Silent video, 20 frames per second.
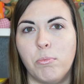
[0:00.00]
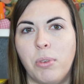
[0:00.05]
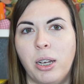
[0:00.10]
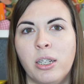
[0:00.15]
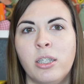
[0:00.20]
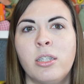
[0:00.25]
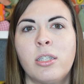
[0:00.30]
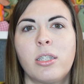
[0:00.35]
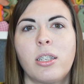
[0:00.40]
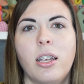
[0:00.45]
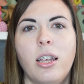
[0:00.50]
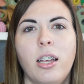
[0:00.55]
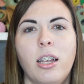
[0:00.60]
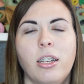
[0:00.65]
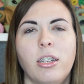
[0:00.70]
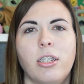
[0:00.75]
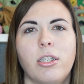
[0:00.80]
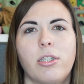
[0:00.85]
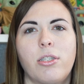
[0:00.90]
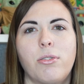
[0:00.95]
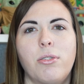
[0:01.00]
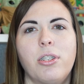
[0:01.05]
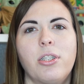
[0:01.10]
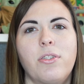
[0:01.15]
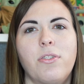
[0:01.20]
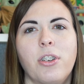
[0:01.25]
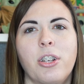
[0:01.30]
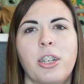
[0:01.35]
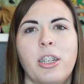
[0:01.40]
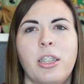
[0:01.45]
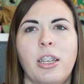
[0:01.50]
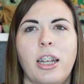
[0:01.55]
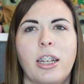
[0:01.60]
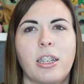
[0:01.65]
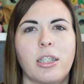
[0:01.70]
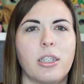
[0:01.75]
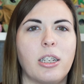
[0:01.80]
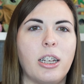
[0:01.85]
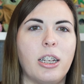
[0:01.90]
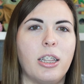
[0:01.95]
months, so it is very
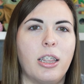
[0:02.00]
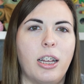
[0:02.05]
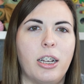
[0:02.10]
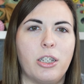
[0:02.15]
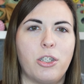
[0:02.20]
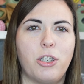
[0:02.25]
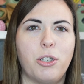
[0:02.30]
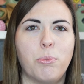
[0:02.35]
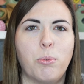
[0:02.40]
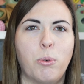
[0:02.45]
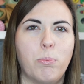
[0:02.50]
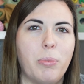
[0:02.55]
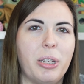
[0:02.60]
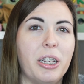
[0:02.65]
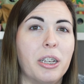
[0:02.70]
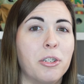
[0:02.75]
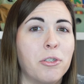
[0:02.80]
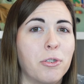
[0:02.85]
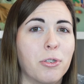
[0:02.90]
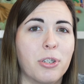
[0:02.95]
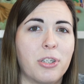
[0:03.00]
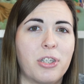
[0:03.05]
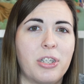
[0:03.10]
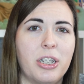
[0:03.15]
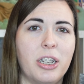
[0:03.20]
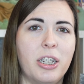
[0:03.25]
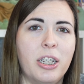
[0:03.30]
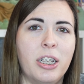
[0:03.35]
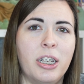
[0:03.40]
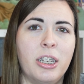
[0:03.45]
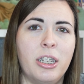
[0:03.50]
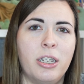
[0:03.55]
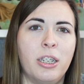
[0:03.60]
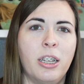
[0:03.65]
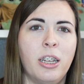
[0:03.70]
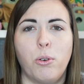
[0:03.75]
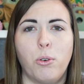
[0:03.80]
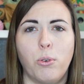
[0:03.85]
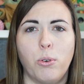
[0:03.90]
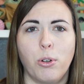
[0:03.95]
likely that she won't be interested in
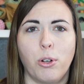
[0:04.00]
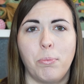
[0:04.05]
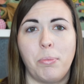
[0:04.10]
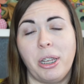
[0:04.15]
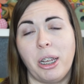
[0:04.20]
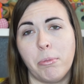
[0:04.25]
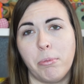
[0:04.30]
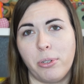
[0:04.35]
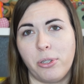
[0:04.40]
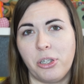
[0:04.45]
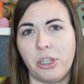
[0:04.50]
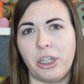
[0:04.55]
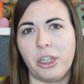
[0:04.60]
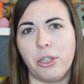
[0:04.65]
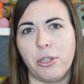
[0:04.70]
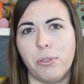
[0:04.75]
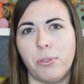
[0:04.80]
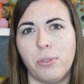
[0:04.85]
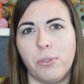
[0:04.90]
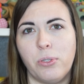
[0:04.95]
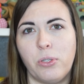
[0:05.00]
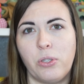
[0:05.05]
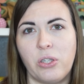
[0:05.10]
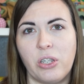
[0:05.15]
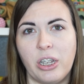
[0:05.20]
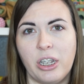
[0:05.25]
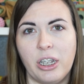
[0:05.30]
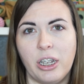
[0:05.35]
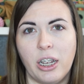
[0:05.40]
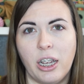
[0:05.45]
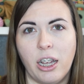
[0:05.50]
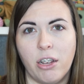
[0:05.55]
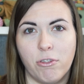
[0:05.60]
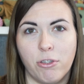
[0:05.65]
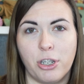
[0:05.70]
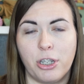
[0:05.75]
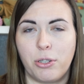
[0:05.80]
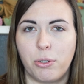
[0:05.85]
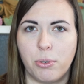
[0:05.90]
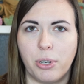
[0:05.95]
or be able to use
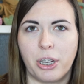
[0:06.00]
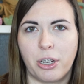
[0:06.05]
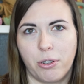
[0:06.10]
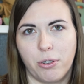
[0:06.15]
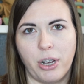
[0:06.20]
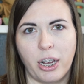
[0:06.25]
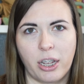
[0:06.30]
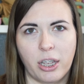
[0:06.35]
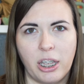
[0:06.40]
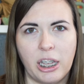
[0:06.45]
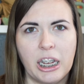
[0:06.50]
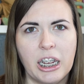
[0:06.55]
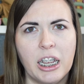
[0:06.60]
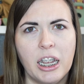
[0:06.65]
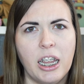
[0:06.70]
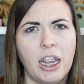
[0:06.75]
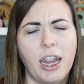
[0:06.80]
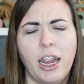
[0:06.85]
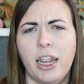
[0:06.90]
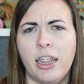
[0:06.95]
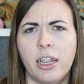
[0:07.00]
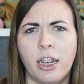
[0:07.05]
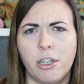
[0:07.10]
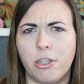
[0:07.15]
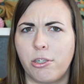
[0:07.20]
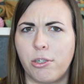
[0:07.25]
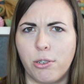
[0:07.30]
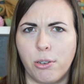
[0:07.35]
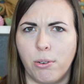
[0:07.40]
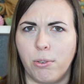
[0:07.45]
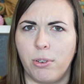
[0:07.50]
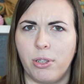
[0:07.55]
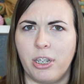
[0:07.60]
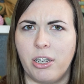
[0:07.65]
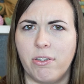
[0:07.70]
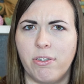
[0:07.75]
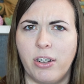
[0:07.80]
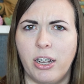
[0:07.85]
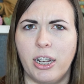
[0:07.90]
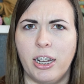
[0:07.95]
every toy correctly, and that is
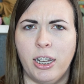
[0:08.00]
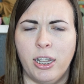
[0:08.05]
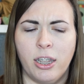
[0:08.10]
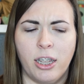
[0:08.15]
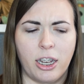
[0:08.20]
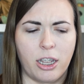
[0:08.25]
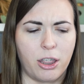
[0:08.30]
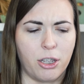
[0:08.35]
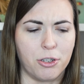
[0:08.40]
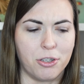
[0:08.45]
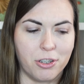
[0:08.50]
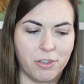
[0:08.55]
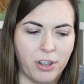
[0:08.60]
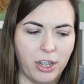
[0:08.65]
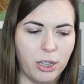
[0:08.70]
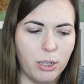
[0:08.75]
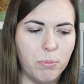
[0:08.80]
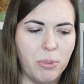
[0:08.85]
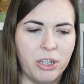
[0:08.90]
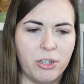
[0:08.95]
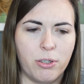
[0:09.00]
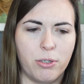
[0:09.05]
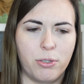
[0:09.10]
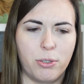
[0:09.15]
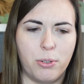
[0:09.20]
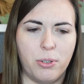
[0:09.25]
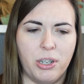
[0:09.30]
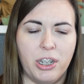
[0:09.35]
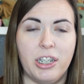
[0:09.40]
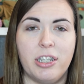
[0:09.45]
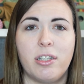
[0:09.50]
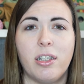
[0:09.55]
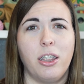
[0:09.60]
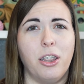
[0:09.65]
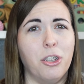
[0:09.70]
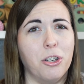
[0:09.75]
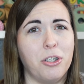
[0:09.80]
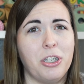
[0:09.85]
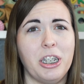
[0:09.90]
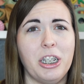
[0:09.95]
totally fine. They're developmental toys,
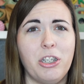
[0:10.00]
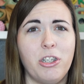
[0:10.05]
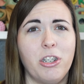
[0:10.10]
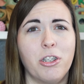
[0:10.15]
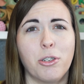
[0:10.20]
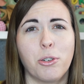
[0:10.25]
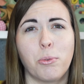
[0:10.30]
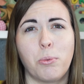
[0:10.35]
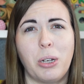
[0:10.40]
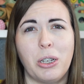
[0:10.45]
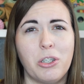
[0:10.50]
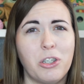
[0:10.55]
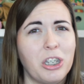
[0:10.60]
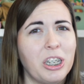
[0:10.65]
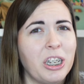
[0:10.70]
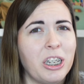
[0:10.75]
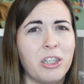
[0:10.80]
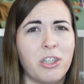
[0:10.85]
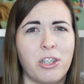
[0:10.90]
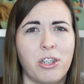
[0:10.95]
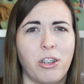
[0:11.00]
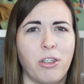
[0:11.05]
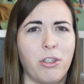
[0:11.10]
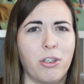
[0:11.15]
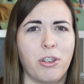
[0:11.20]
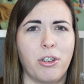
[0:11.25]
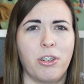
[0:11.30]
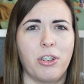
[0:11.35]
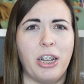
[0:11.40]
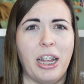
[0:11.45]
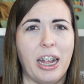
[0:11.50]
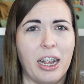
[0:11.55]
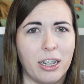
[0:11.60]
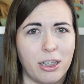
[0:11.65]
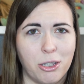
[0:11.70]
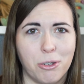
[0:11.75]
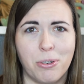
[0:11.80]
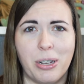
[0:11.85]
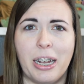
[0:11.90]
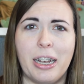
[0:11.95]
they're teaching her what she needs to learn
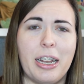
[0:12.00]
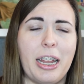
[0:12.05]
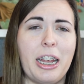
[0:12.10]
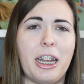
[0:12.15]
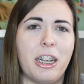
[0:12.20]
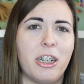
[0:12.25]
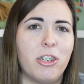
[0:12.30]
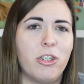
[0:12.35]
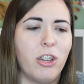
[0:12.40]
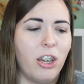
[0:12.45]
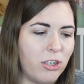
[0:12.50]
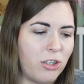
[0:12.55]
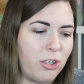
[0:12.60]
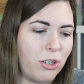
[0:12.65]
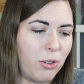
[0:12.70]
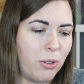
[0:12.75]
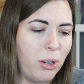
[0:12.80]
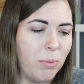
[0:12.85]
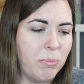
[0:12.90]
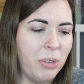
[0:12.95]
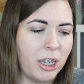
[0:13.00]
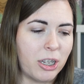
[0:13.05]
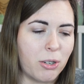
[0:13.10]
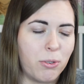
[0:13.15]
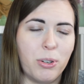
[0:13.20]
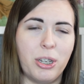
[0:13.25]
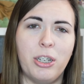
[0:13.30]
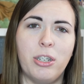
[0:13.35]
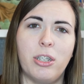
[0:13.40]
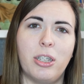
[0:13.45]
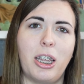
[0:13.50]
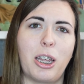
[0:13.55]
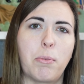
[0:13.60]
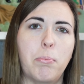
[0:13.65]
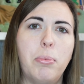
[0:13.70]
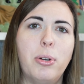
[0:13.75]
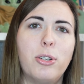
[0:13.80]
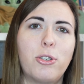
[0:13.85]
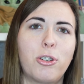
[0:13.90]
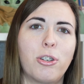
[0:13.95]
at the right age, so I'm not going to
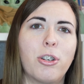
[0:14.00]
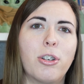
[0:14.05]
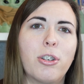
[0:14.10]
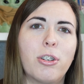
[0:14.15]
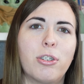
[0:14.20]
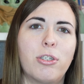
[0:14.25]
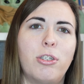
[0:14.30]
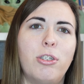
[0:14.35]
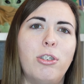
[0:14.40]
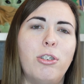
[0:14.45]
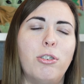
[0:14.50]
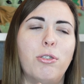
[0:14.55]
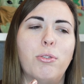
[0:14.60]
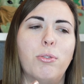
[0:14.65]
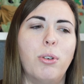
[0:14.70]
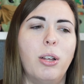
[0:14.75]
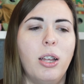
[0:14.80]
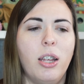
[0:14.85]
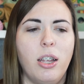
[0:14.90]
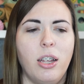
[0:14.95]
push her to